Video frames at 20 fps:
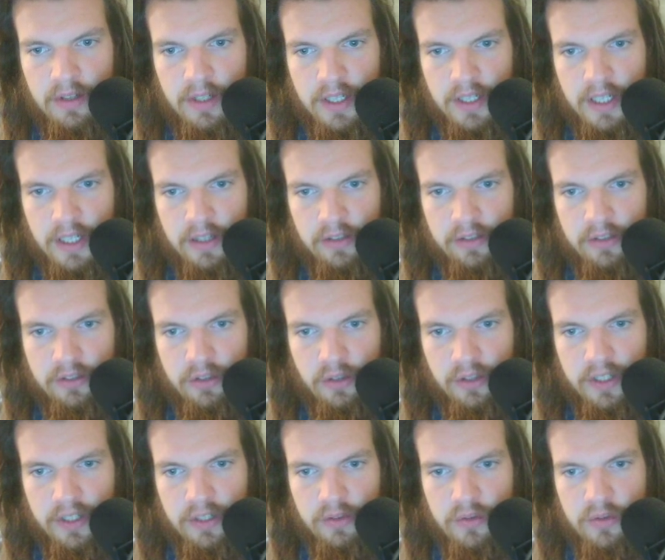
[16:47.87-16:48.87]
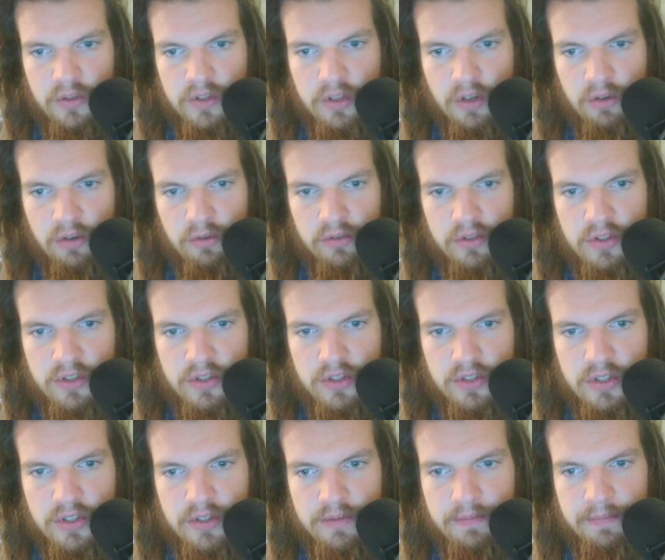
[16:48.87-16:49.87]
Here it turned into
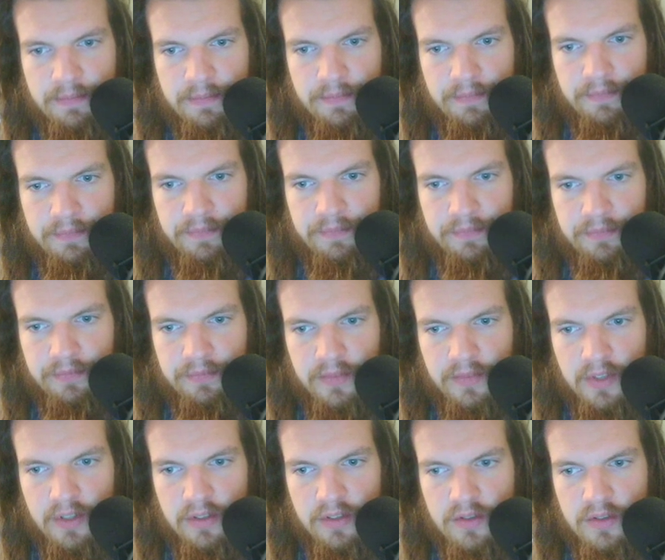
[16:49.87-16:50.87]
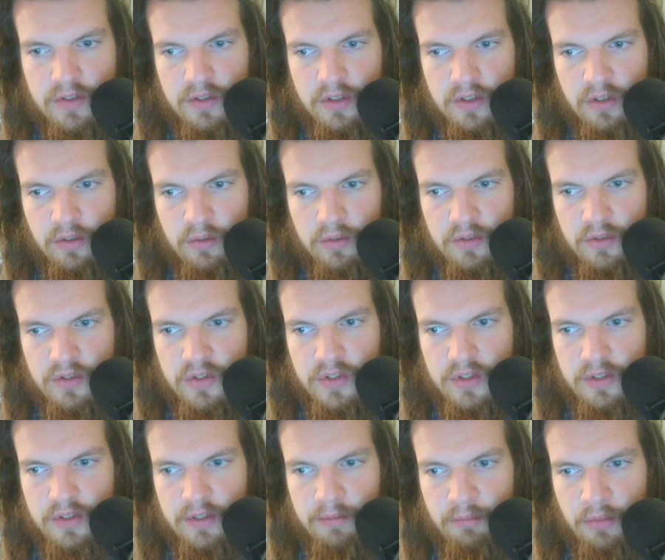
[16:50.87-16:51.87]
stones.
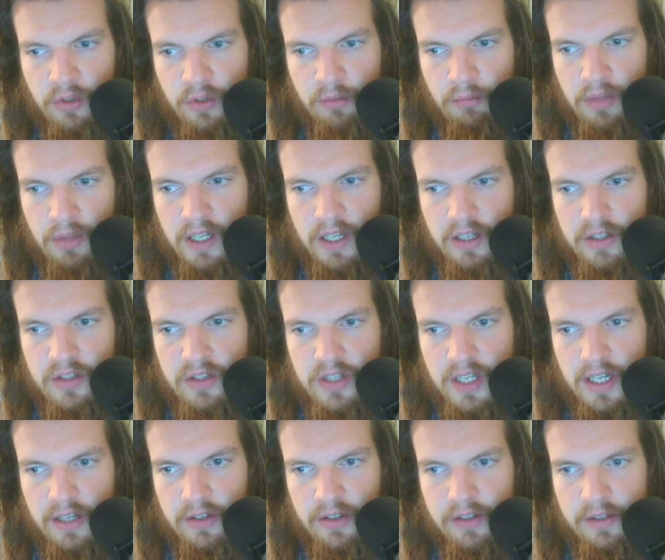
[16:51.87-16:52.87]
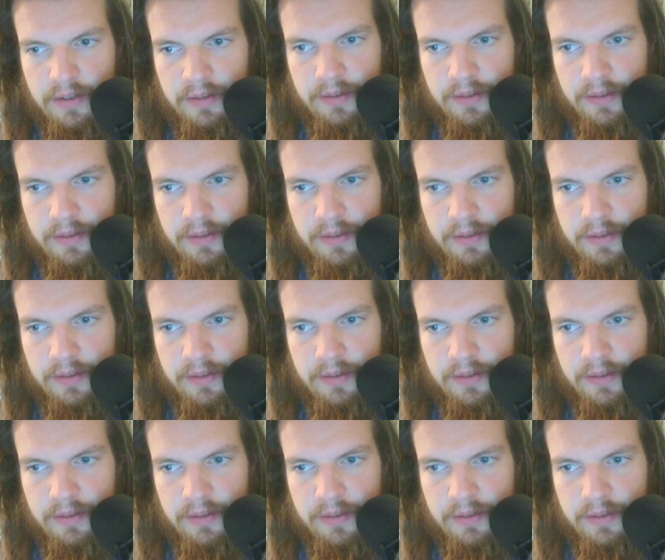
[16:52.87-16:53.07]
Stones, more blocks here.